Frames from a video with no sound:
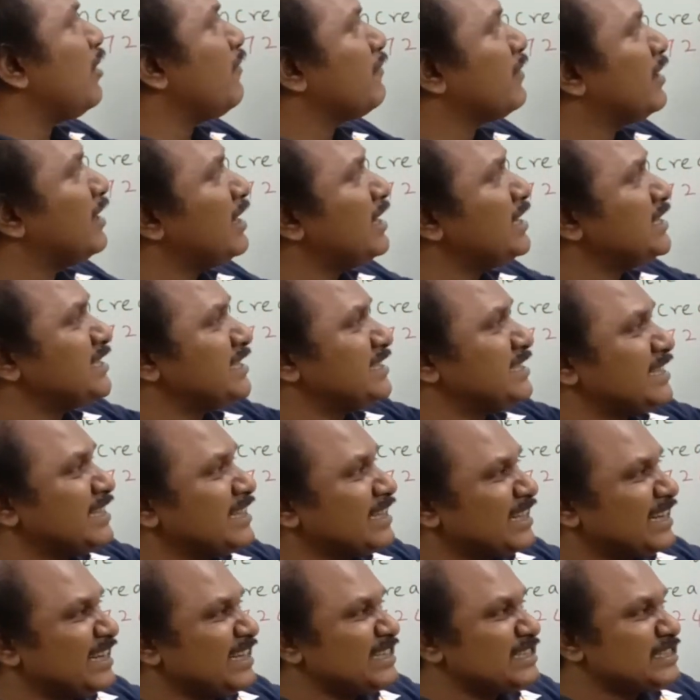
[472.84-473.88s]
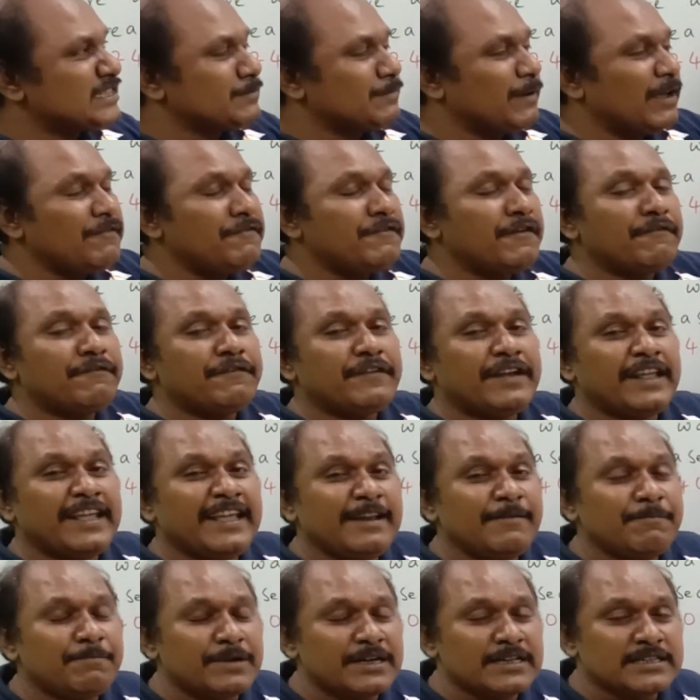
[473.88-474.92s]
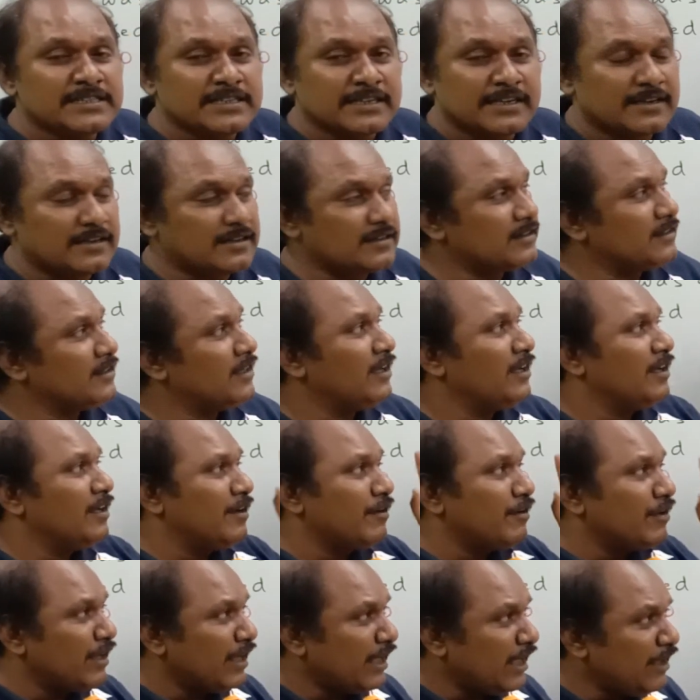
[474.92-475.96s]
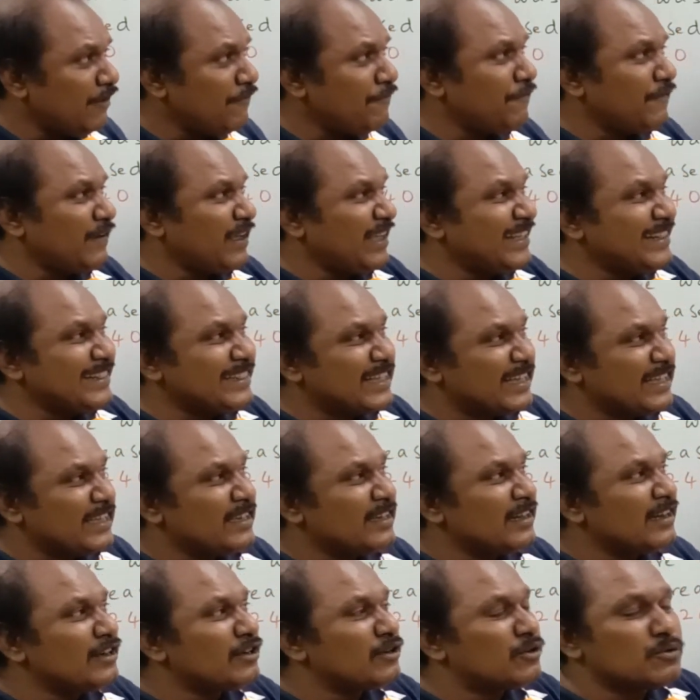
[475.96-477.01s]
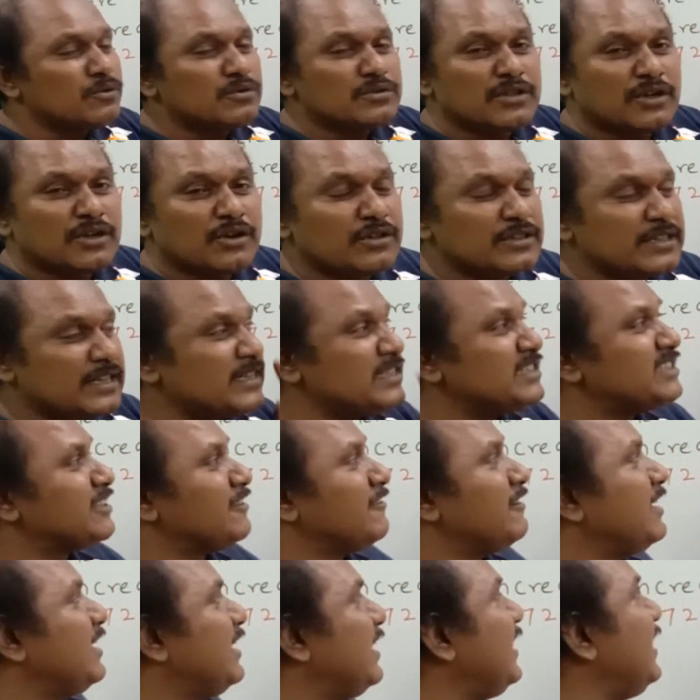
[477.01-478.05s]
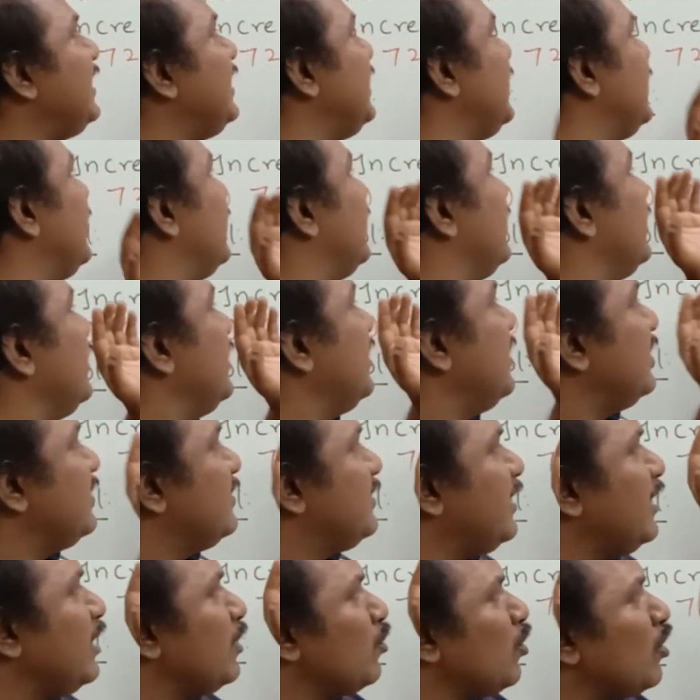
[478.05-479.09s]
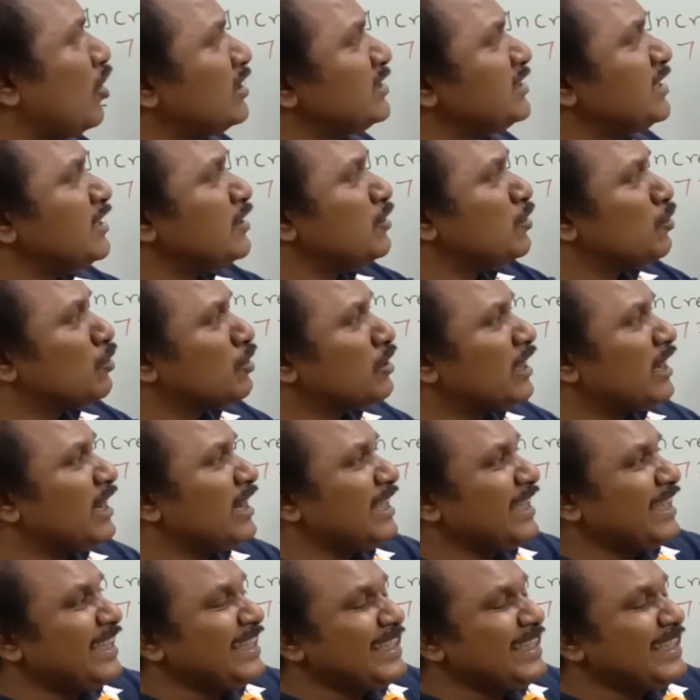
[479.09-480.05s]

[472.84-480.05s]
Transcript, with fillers: of girls is increased by 15% if in the year 2017 there was a total